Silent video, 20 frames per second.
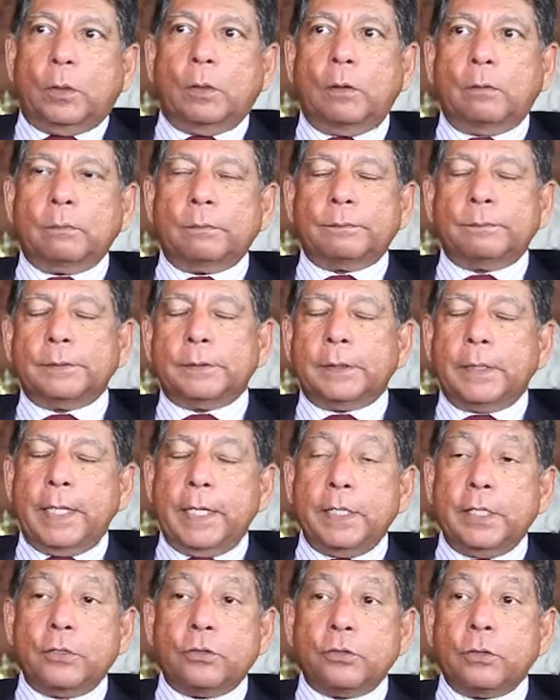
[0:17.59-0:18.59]
of
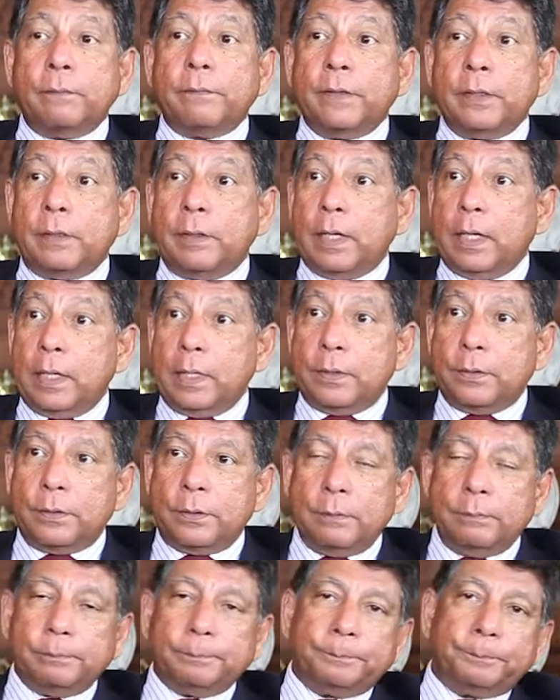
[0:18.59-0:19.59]
any sovereign
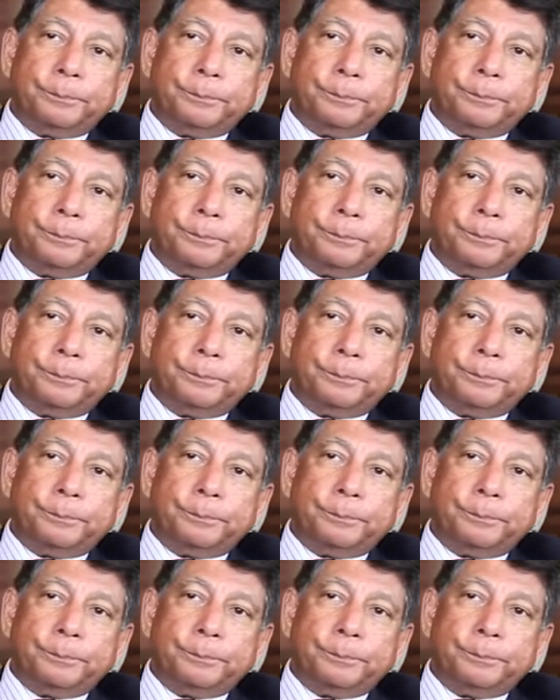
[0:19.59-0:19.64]
rights.